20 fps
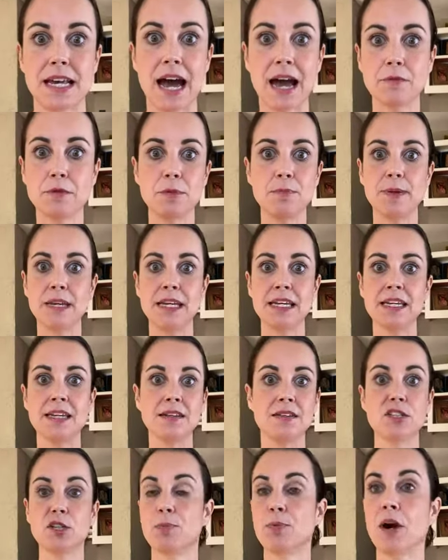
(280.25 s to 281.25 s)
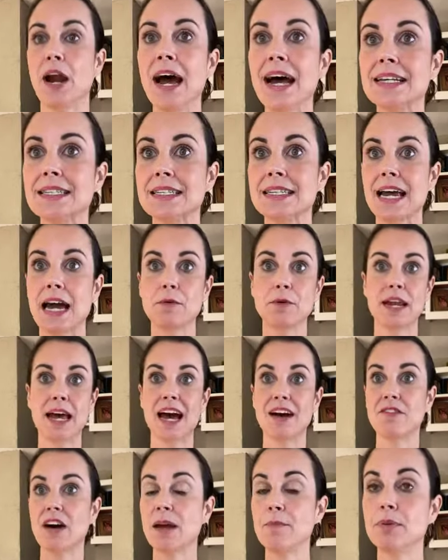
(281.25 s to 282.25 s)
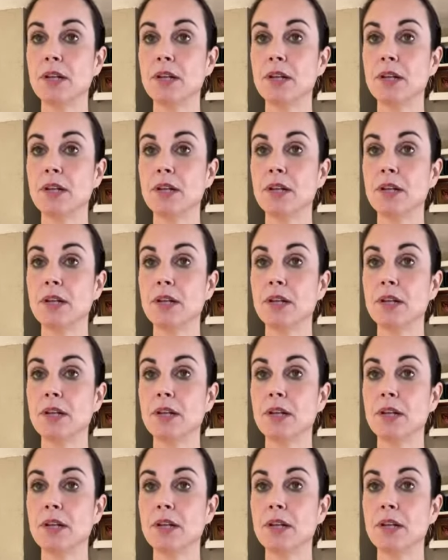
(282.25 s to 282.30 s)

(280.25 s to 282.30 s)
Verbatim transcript: I would be depressed. I would have high